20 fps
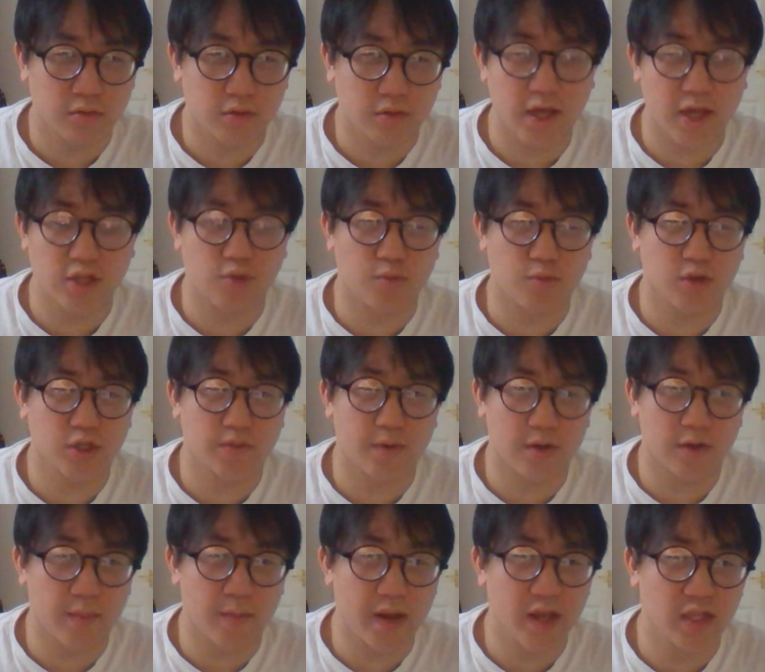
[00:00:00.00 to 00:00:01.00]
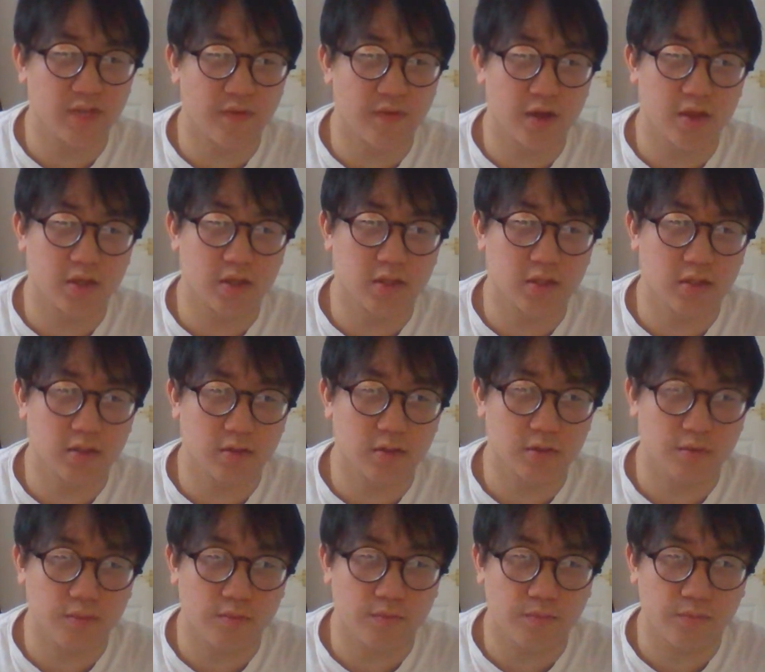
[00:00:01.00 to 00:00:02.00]
Care too much about the opinions of others.
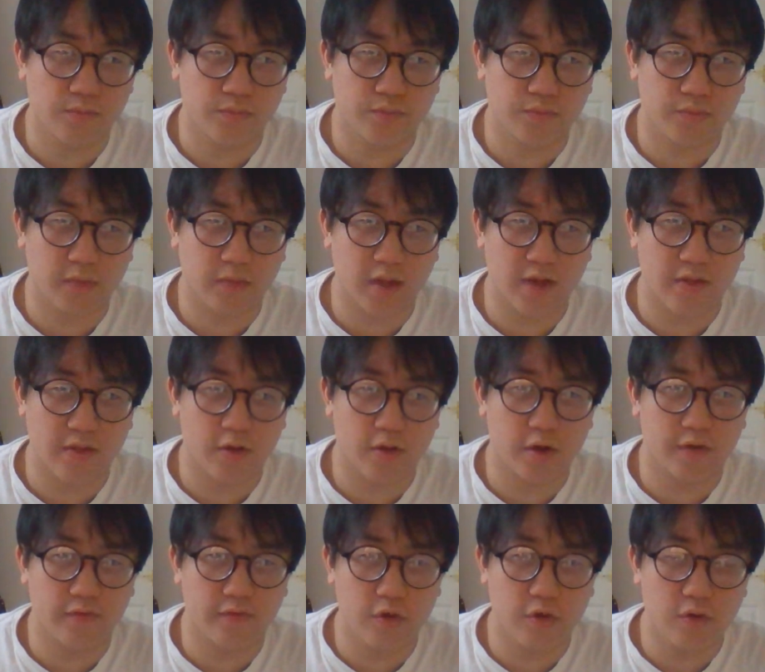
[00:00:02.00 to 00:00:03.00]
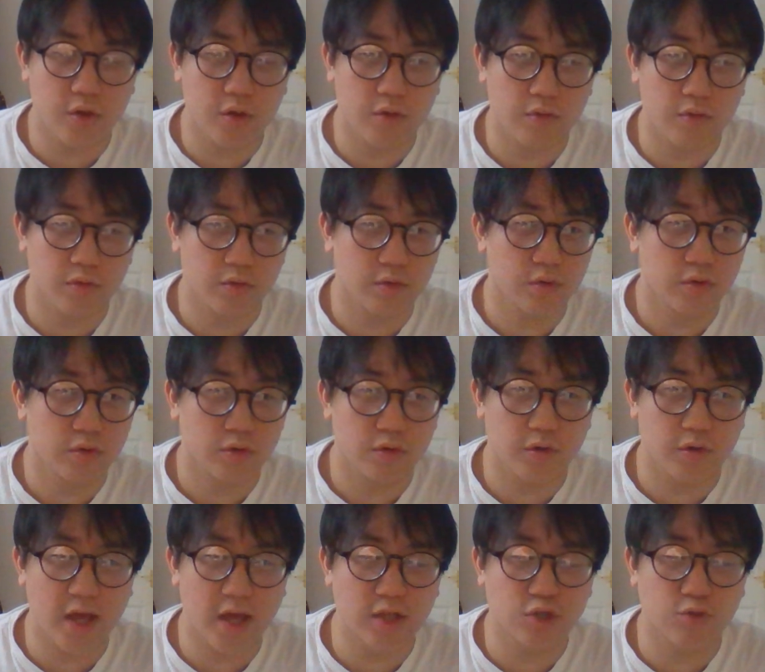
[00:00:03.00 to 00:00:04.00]
How they're going to view you. You
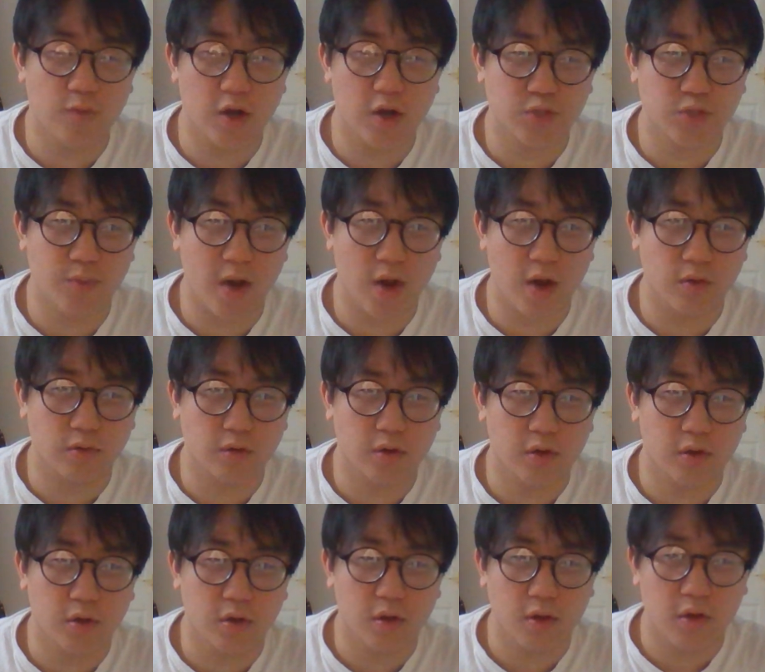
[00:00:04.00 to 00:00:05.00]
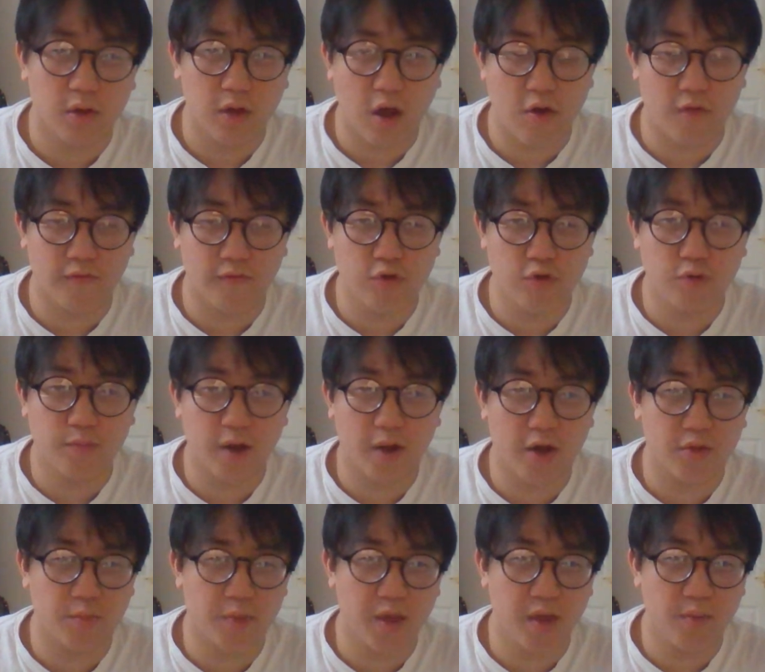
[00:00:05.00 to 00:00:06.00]
care too much about how you're viewed by
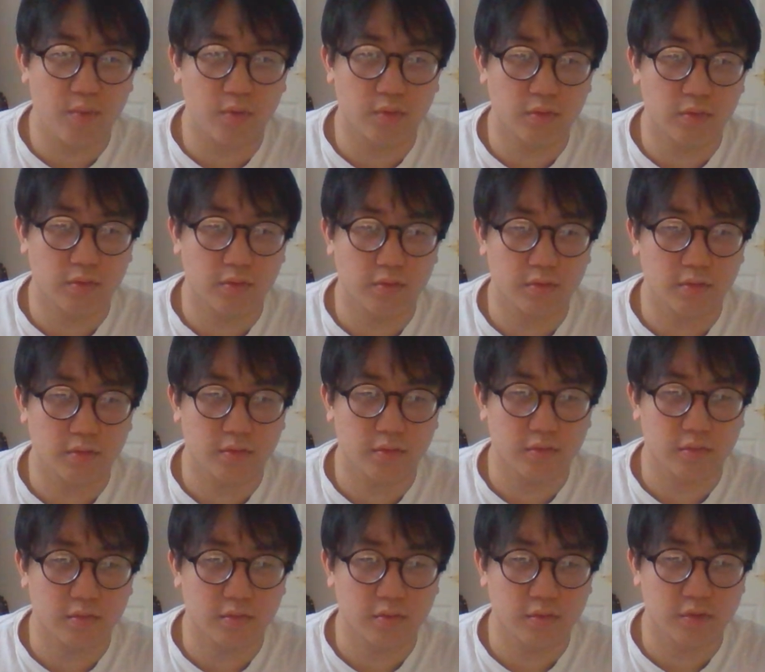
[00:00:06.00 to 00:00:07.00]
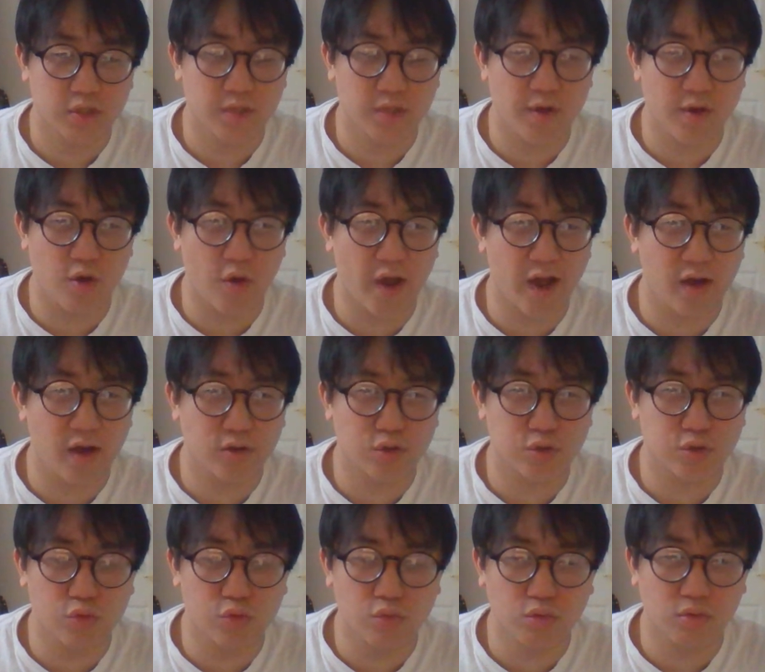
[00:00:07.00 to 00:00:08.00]
other people. You shouldn't be going out
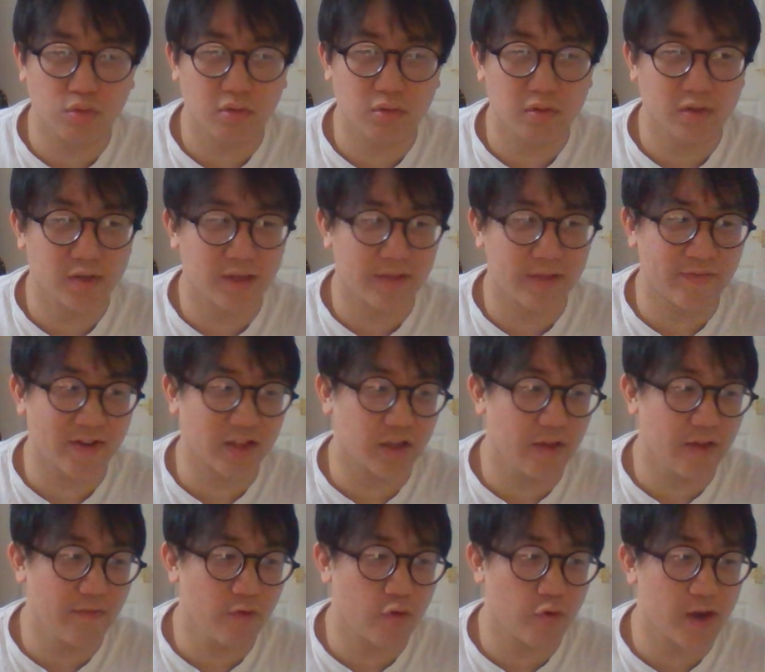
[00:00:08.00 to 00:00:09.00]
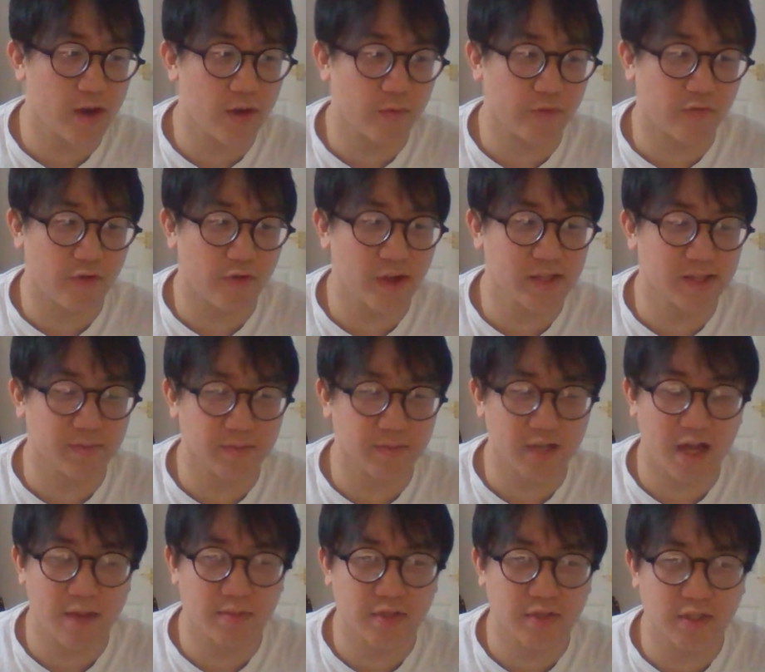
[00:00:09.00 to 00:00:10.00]
at all. In fact, you're even going out with friends
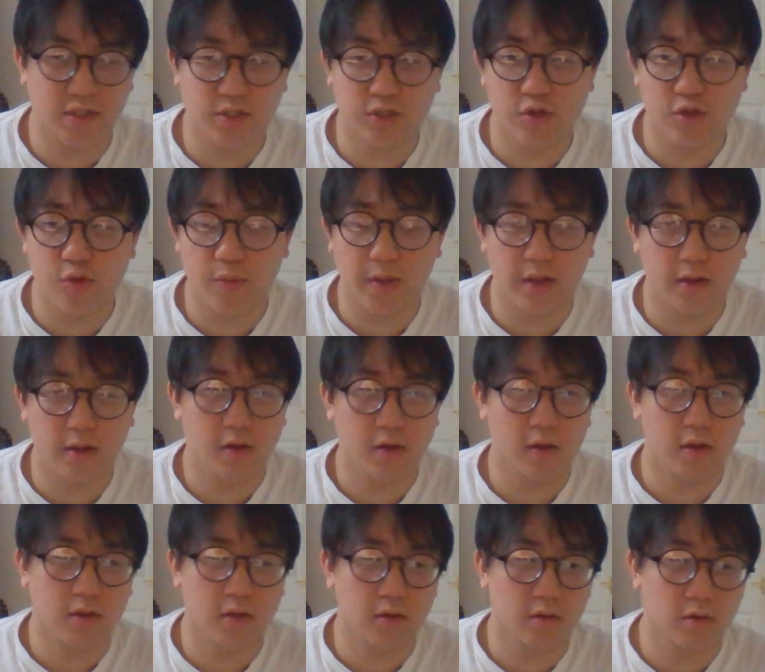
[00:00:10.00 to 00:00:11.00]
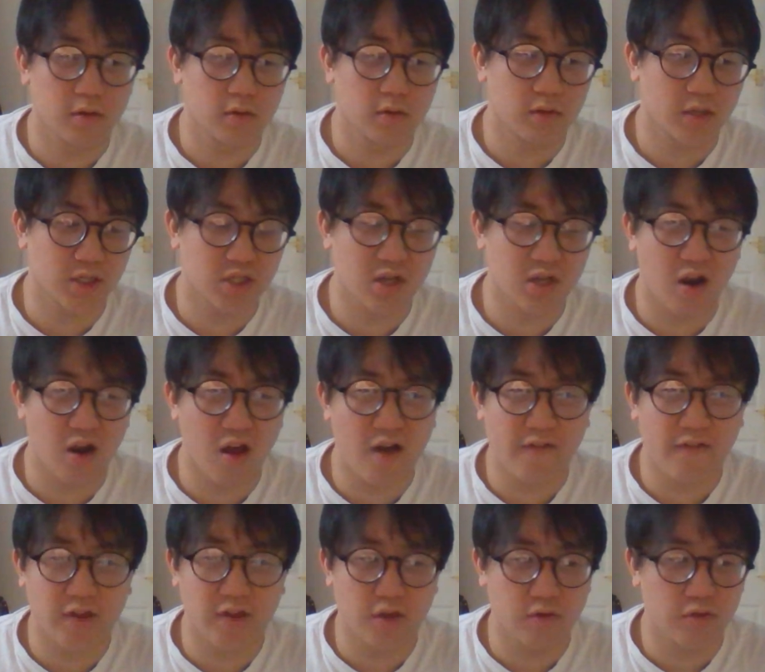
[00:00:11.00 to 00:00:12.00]
sometimes is stupid. They're just going to
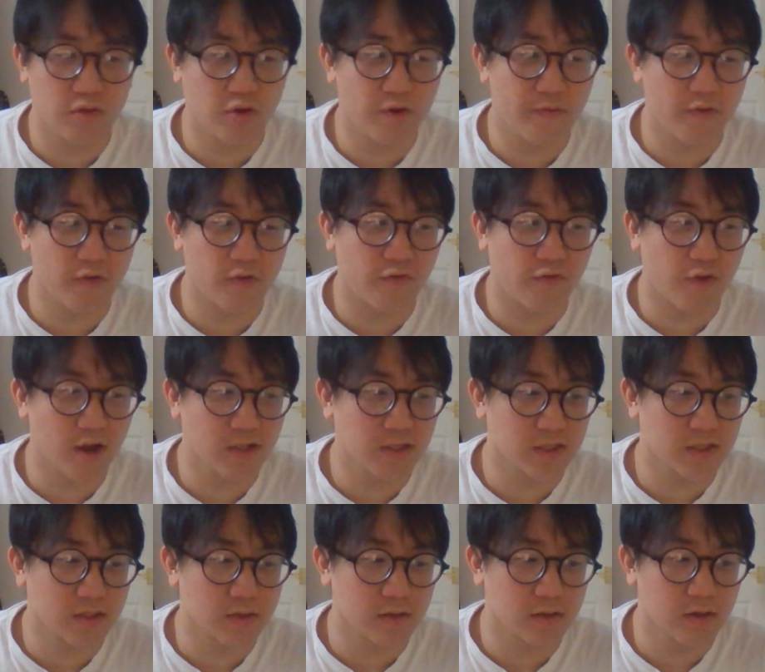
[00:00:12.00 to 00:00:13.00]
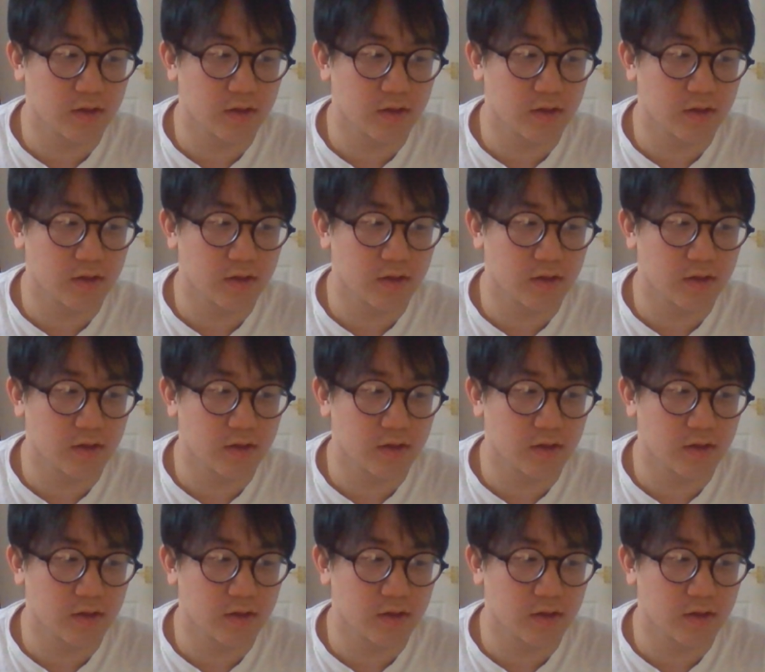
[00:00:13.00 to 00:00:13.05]
laugh at you. They're not even your friends.